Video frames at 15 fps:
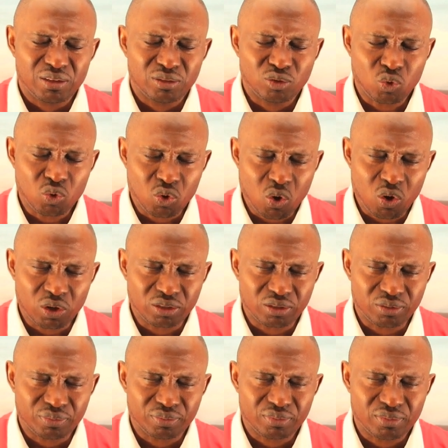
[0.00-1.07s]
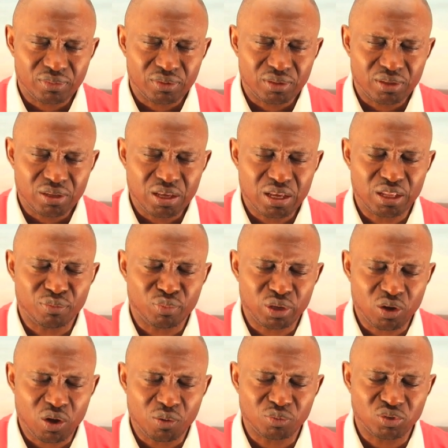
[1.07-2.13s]
to God, it
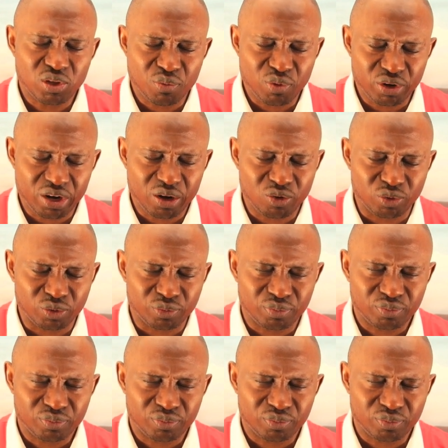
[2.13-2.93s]
becomes a miracle.